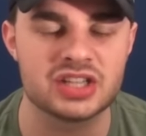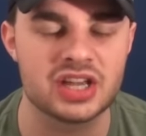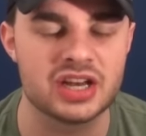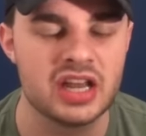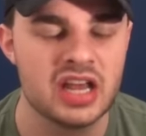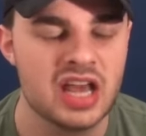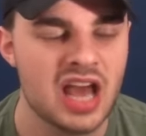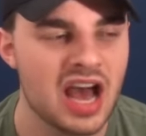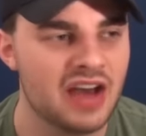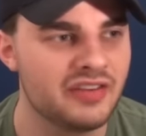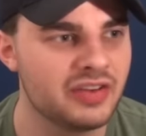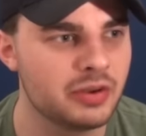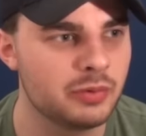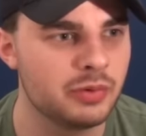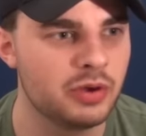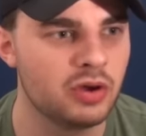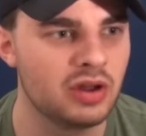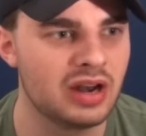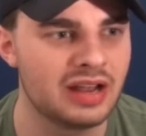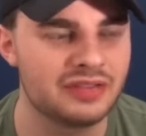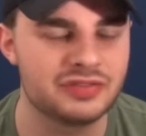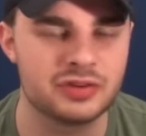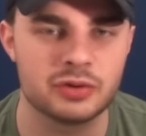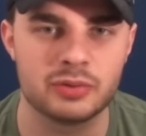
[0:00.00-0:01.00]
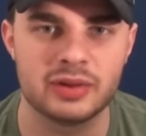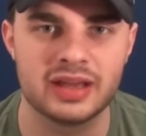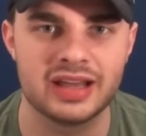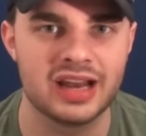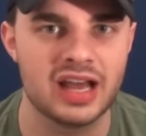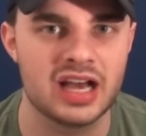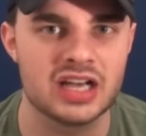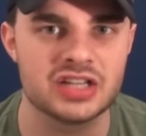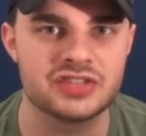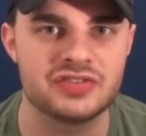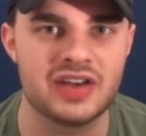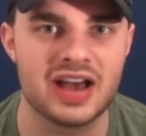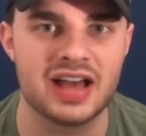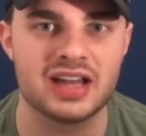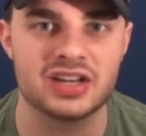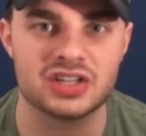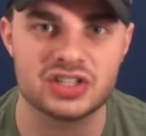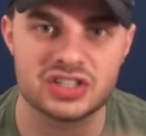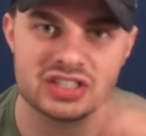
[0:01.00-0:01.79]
And I think we all have to realise that and